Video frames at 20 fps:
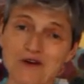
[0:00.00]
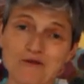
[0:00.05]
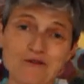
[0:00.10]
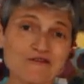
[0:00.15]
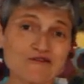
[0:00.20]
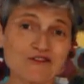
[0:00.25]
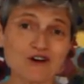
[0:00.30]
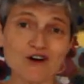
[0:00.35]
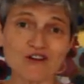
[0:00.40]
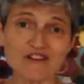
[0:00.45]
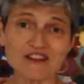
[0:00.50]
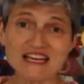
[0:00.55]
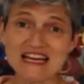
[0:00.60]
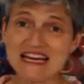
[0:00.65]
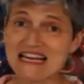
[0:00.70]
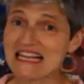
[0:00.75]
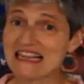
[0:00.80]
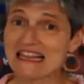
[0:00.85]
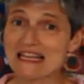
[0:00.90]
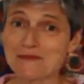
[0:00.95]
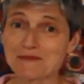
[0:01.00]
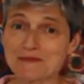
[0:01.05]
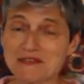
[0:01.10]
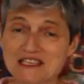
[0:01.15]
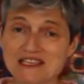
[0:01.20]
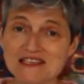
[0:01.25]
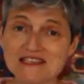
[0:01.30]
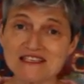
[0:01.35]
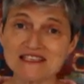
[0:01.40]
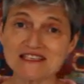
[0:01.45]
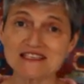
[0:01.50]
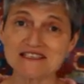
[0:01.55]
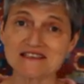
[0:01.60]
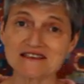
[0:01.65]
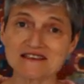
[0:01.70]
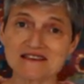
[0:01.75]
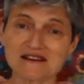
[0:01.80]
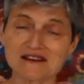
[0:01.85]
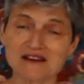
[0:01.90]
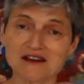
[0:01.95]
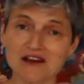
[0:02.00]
We've got the eclipses,